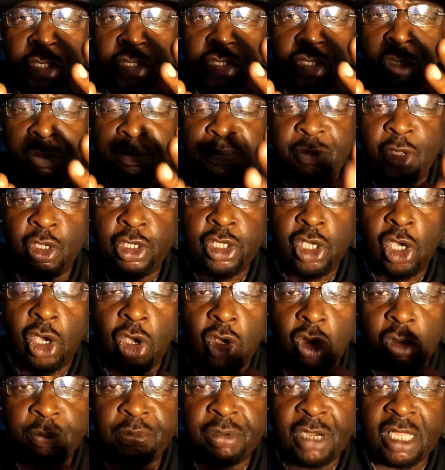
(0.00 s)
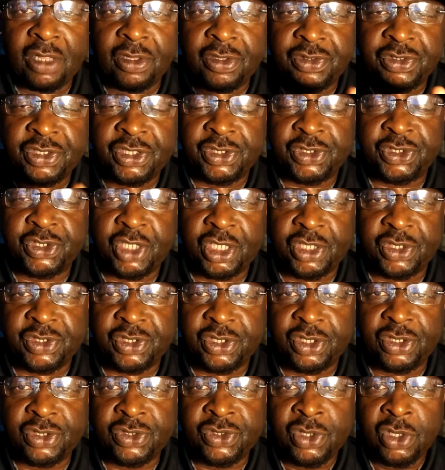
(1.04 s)
your own brothers and
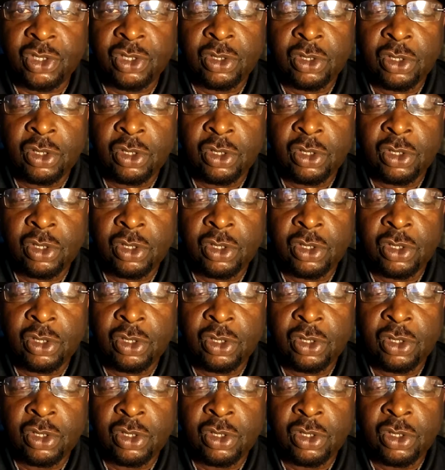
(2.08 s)
sisters,